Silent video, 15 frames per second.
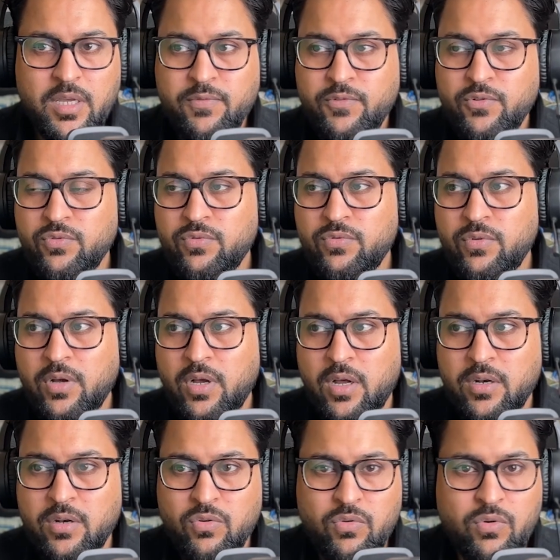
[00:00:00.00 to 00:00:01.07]
If you
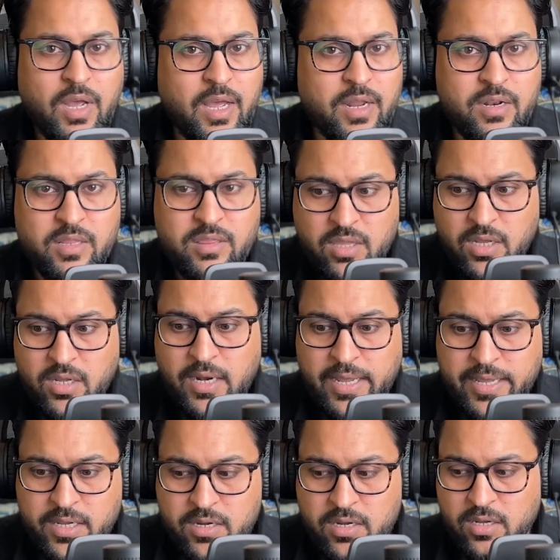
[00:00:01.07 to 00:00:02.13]
know nothing
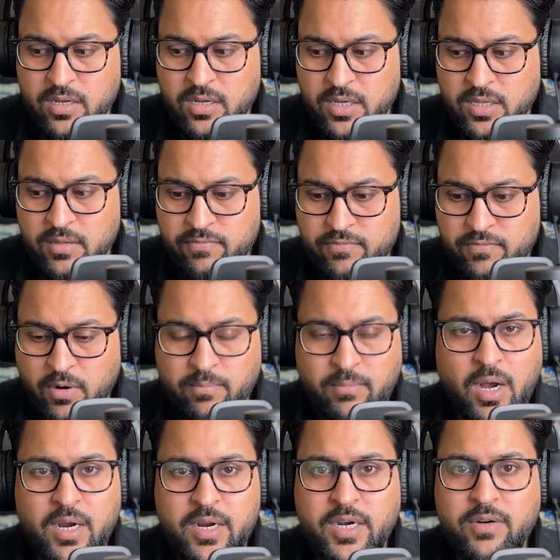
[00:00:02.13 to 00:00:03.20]
like from
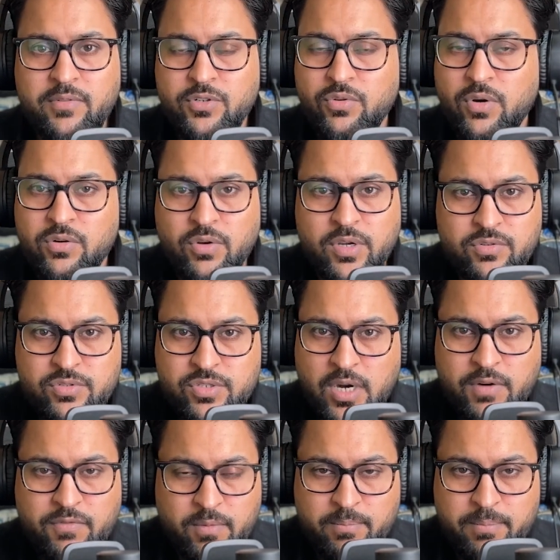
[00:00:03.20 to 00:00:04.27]
market, you are going to
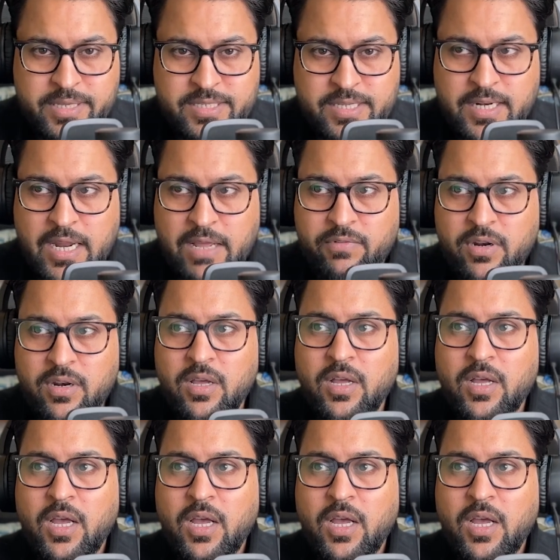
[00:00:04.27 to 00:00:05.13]
start from basic level.